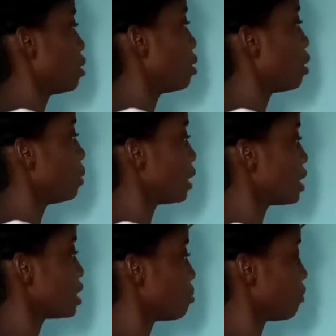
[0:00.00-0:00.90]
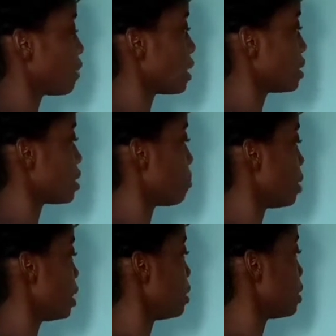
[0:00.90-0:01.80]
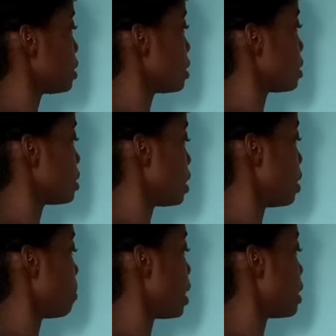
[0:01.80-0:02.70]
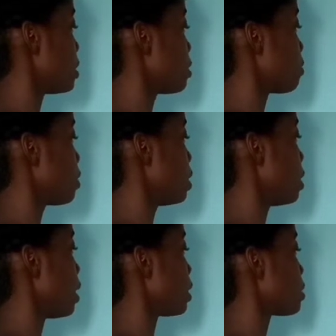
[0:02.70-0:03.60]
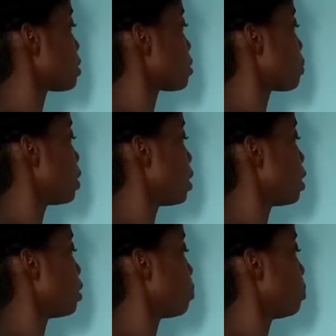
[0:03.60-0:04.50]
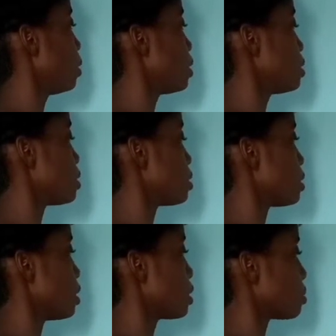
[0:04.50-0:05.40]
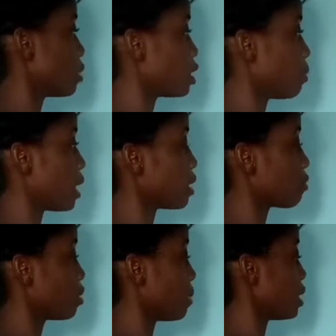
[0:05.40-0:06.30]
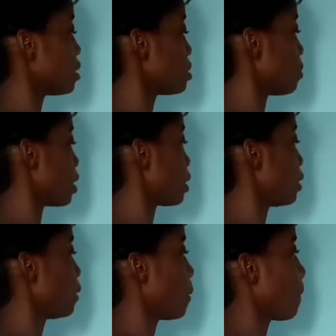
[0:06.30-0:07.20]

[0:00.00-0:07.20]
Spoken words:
Now we can simplify this a bit. This is the same as 3x squared plus 6, multiplying 3 by this bracket,